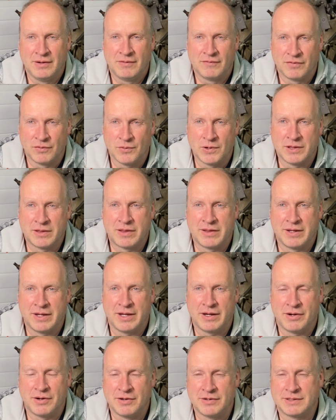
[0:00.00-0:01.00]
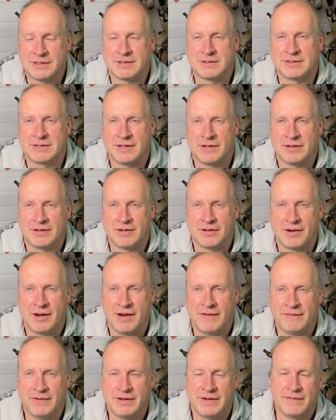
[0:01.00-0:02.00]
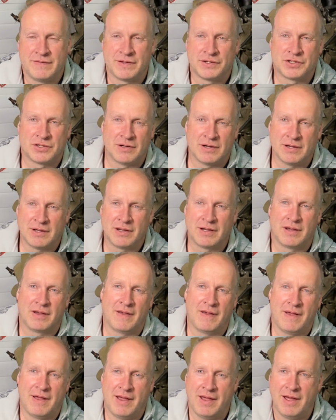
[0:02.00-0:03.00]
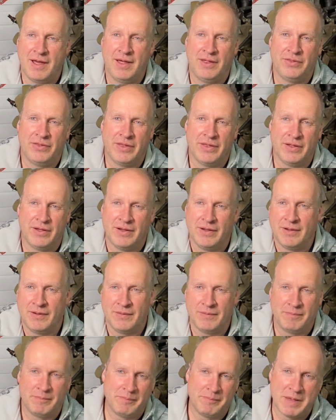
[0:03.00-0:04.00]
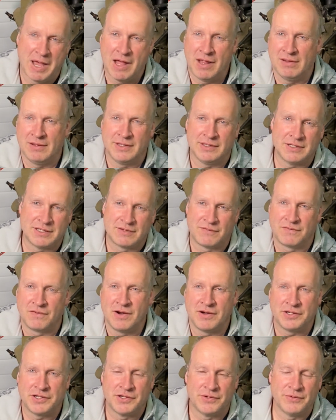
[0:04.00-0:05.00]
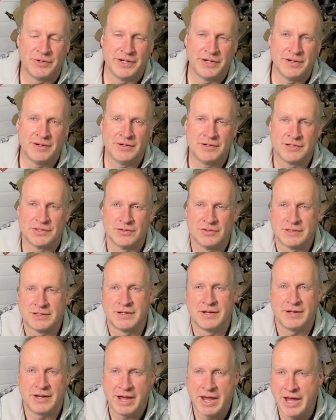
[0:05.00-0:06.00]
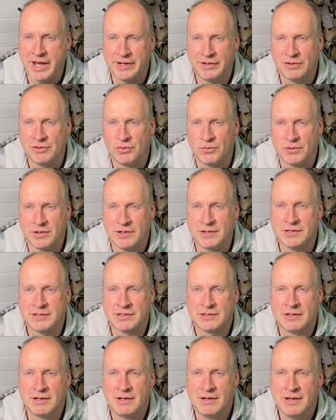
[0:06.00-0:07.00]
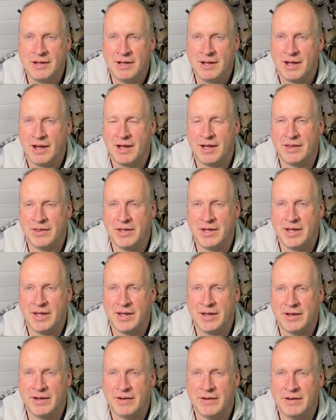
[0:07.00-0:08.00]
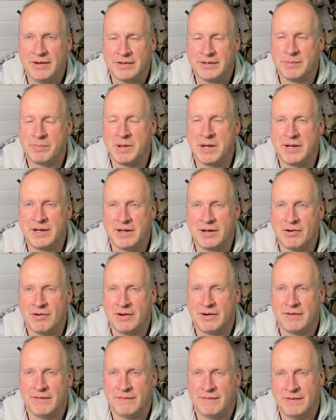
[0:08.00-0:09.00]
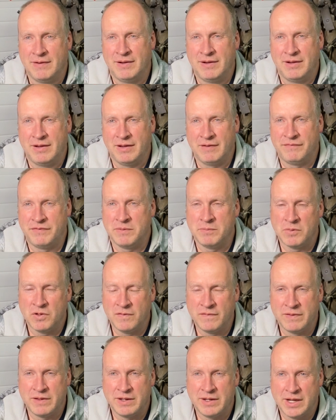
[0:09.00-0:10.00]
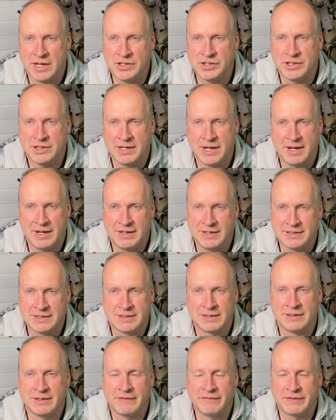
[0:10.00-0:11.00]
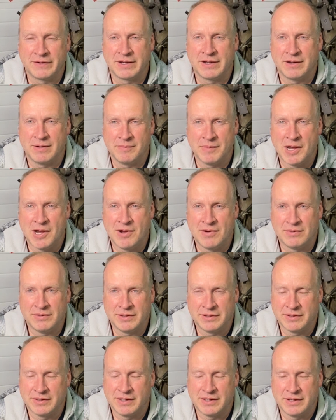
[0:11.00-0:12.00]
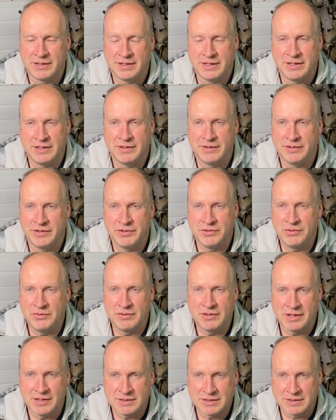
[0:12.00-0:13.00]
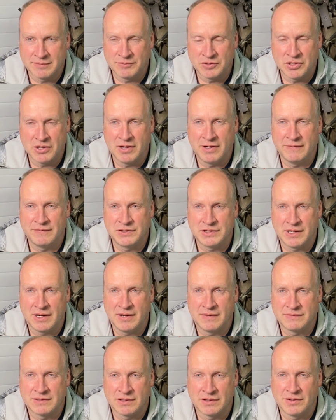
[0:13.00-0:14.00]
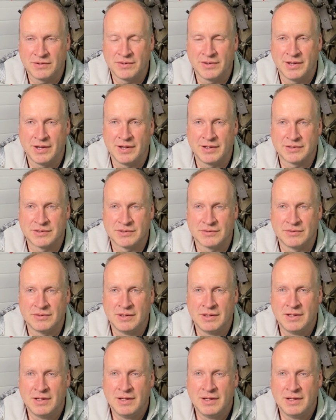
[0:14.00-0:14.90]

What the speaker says: for one thing, it hurts the center of gravity of the truck and the balance front to rear, so it's going to handle worse. And then depending on if you move the engine any significant amount, you're going to need new custom drive shafts and all that. So